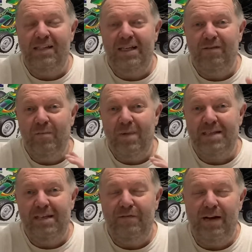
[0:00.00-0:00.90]
to give a
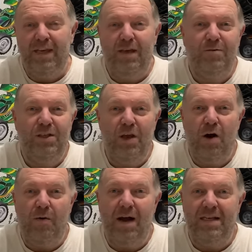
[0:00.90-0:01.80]
massive thank you to
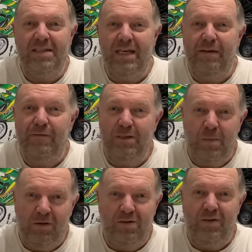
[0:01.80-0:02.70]
EuroRC for
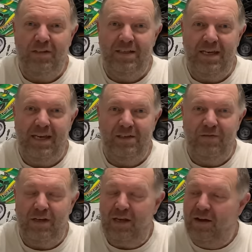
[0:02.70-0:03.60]
sponsoring today's
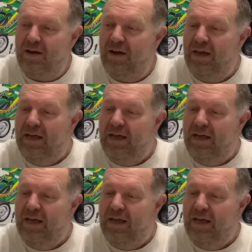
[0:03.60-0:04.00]
video.